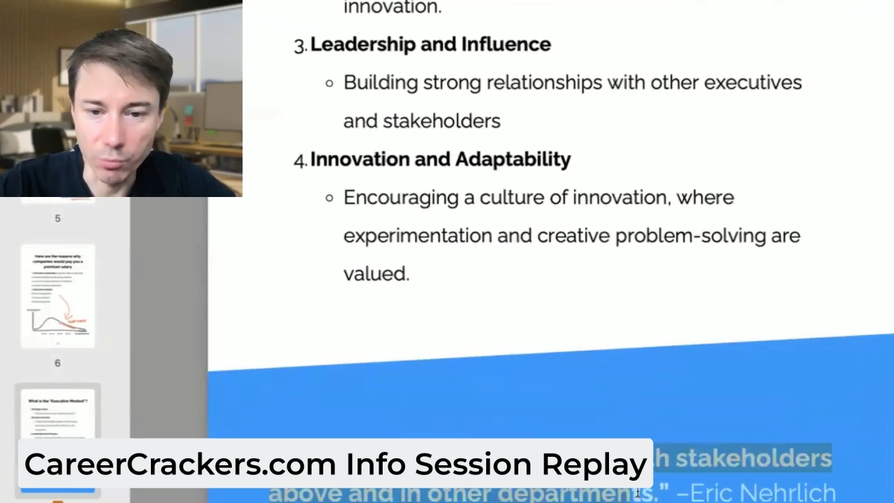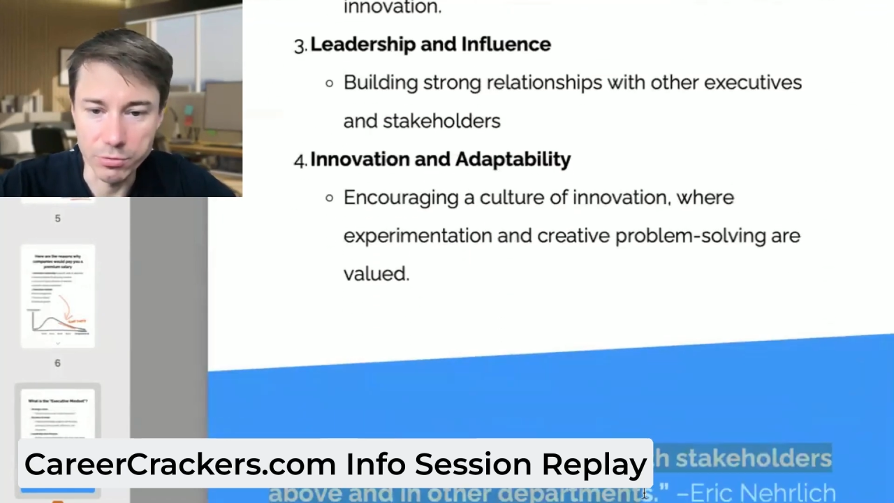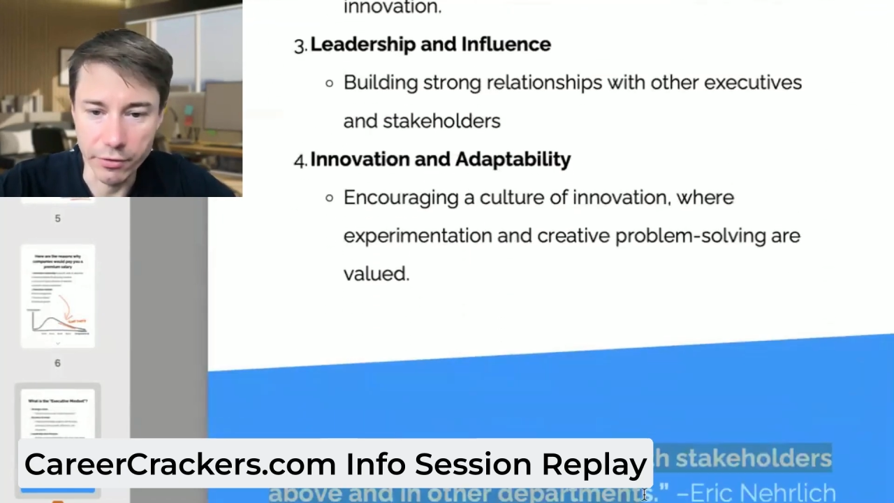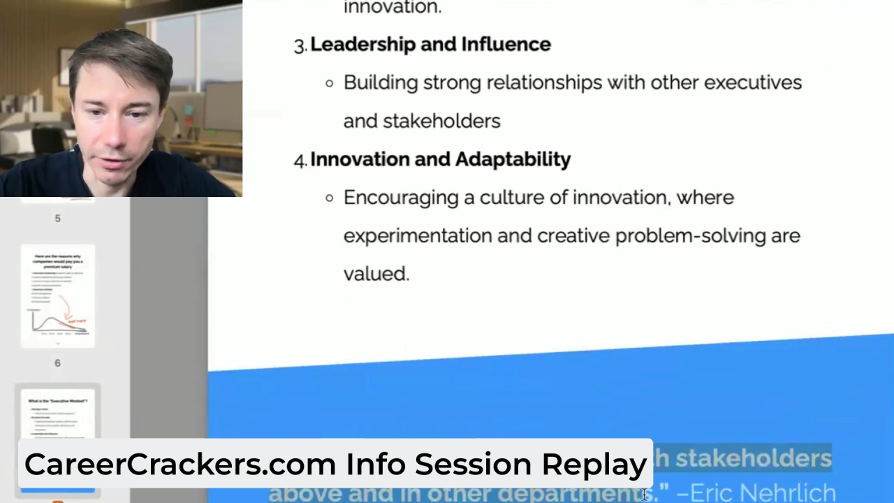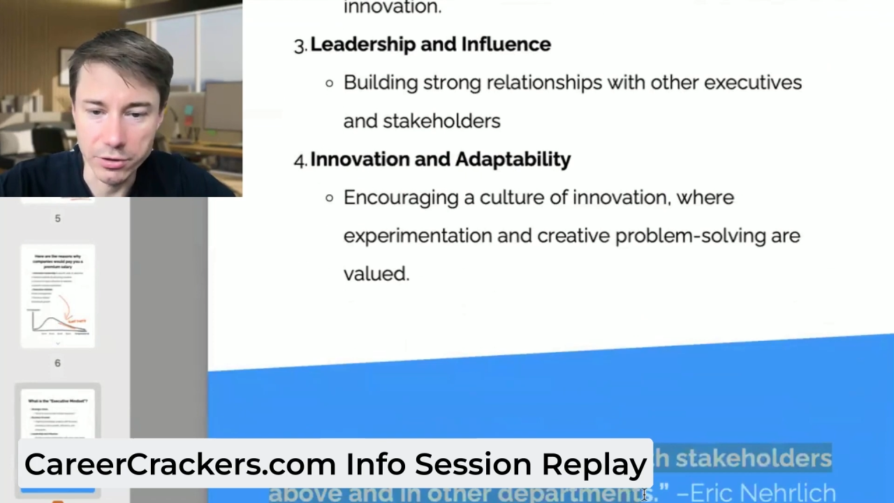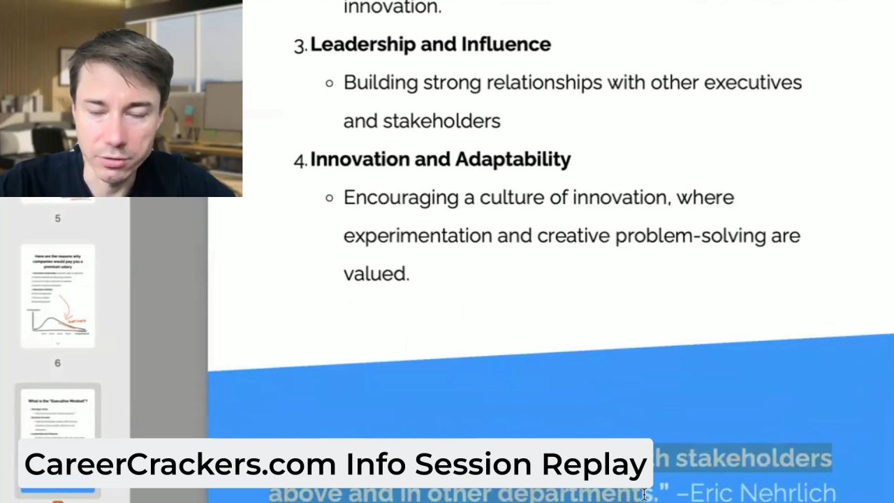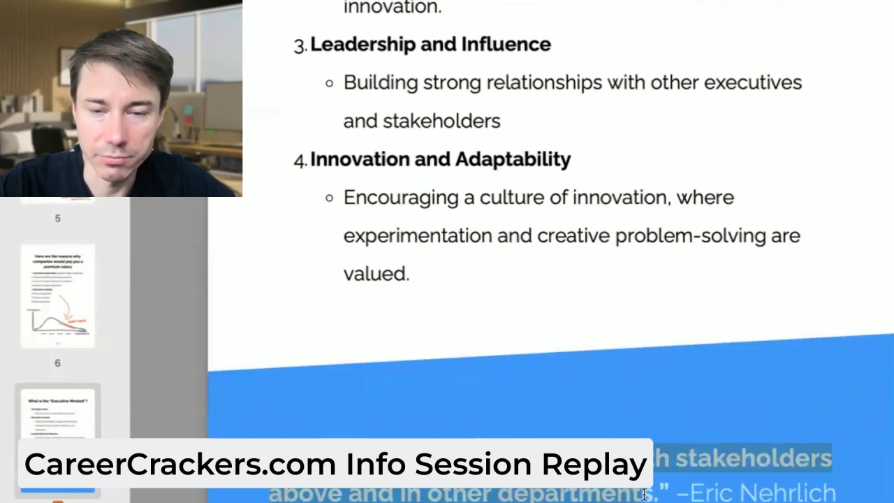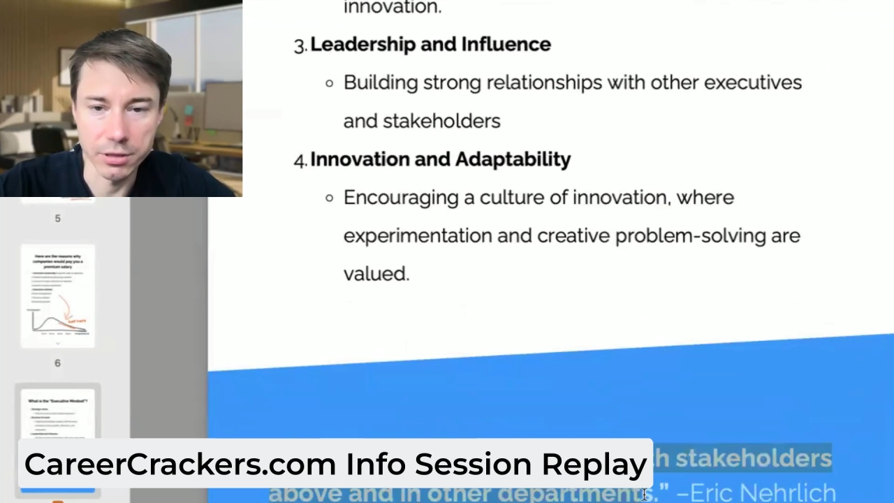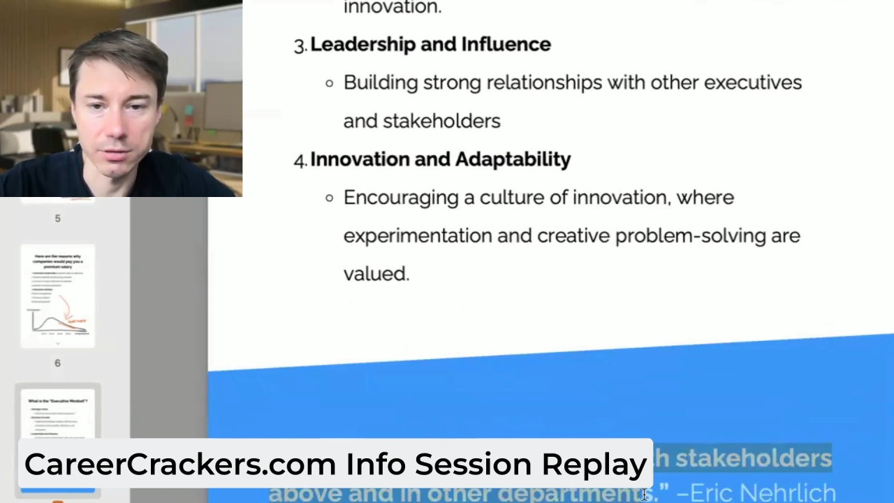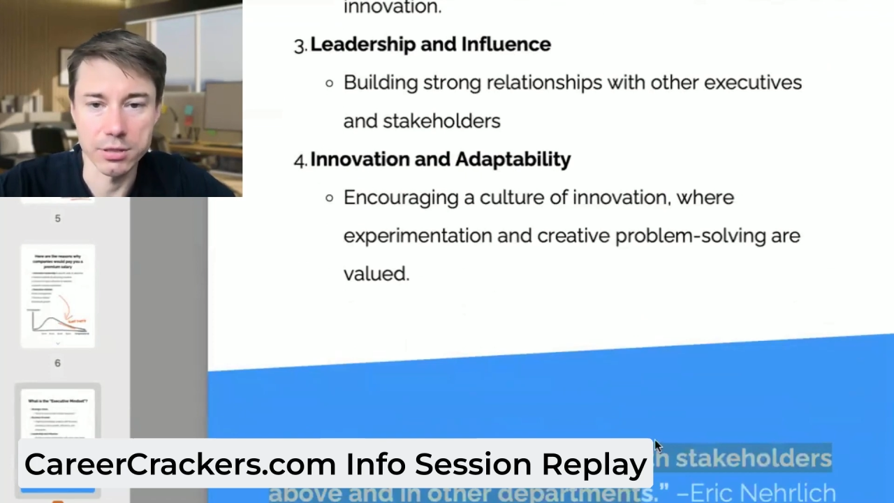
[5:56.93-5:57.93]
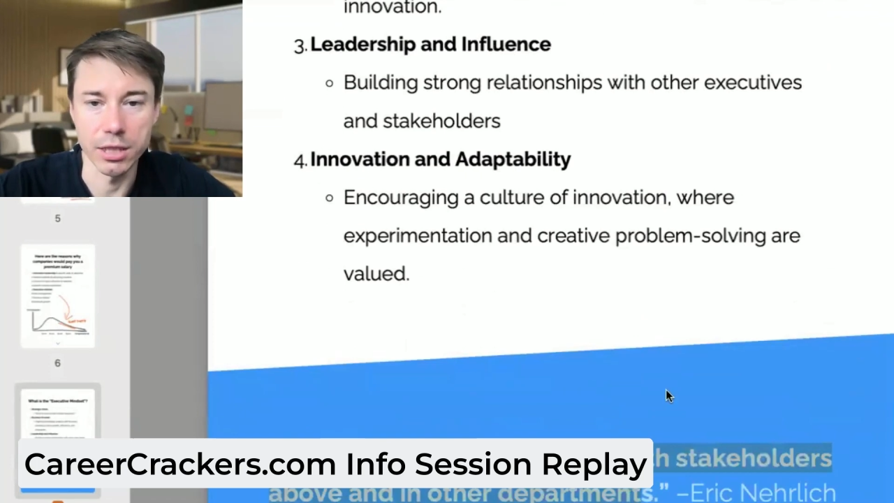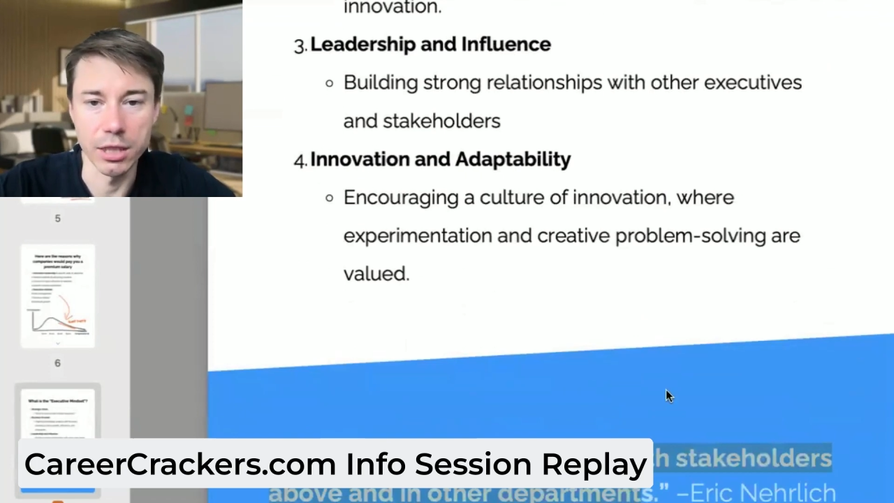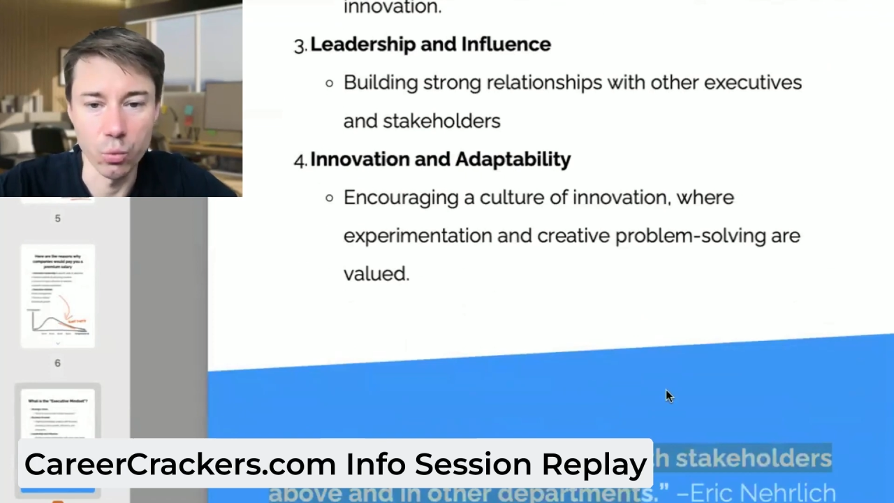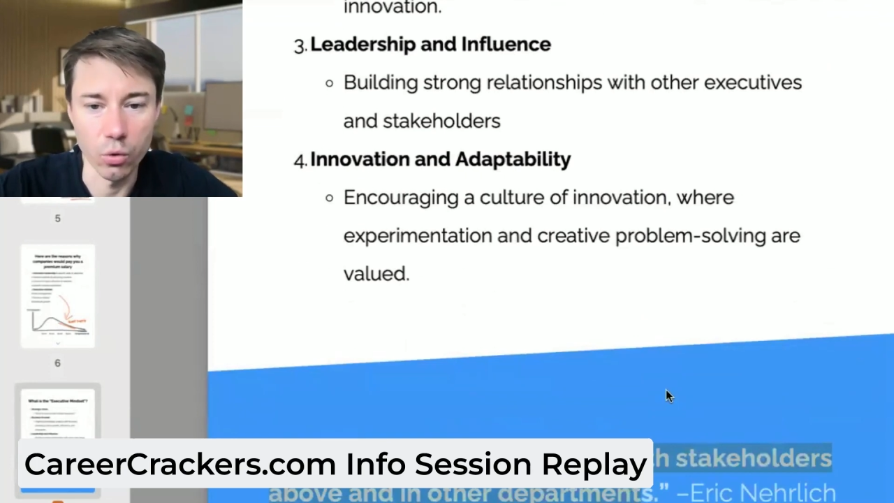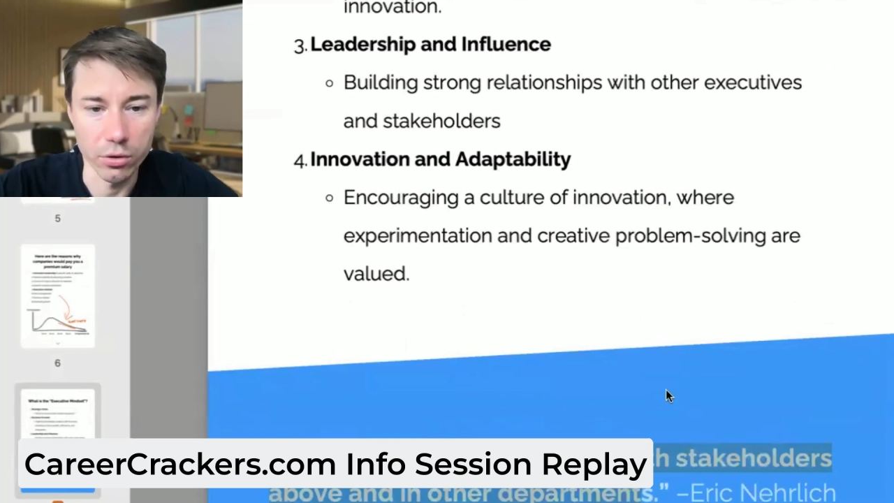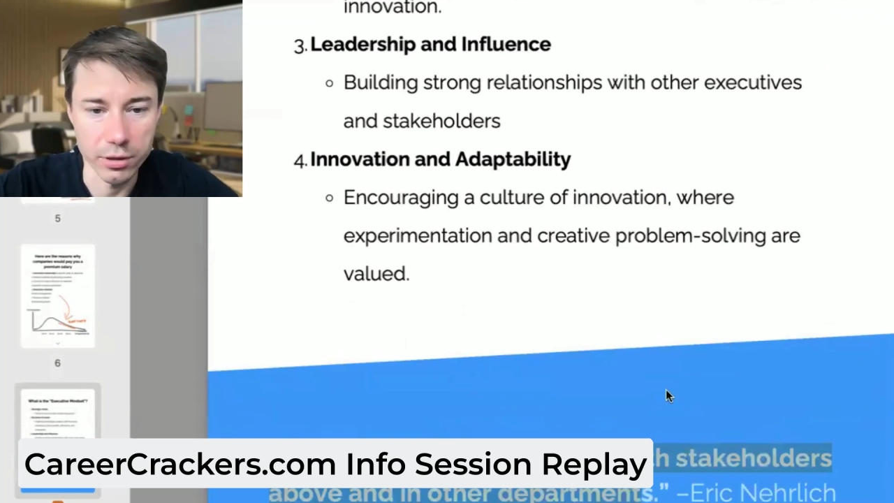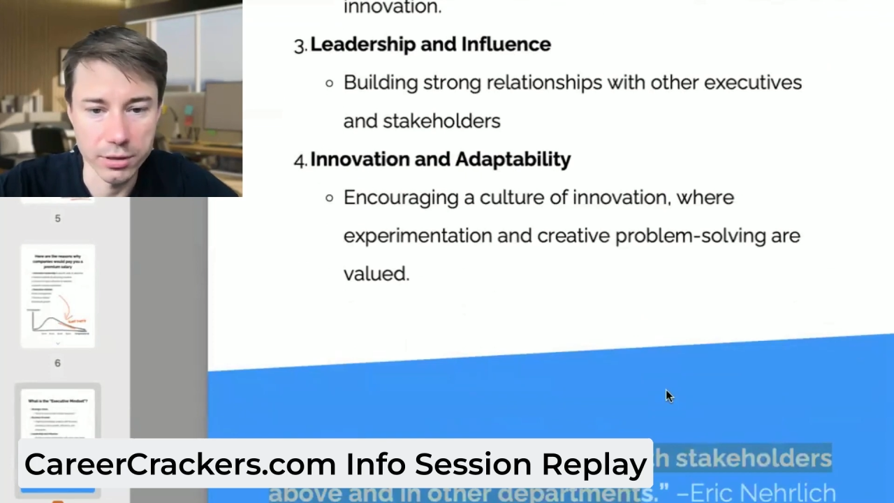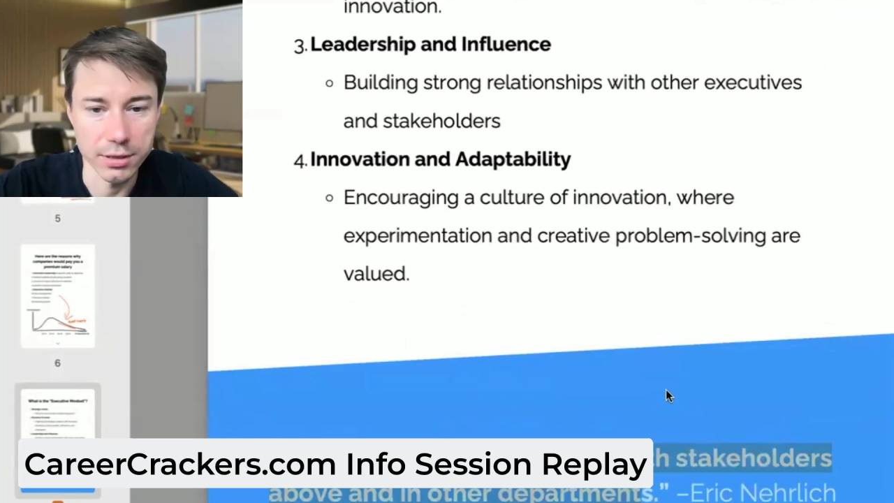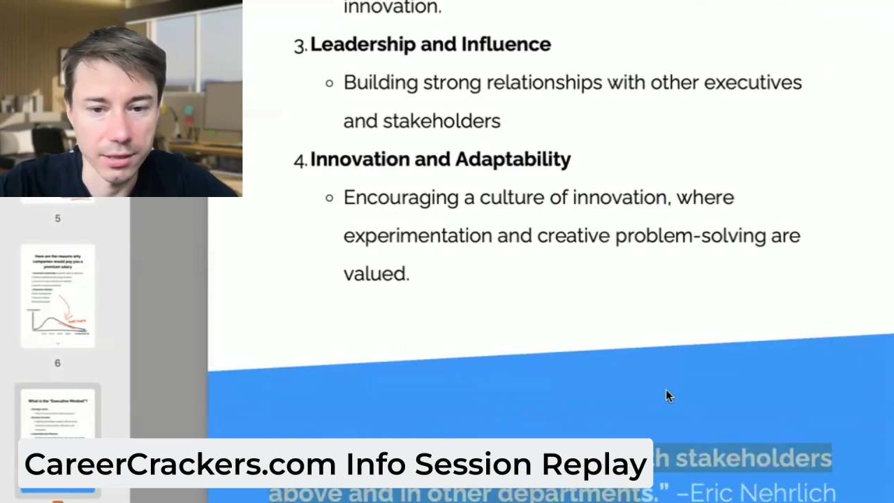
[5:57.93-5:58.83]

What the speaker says: observation because he worked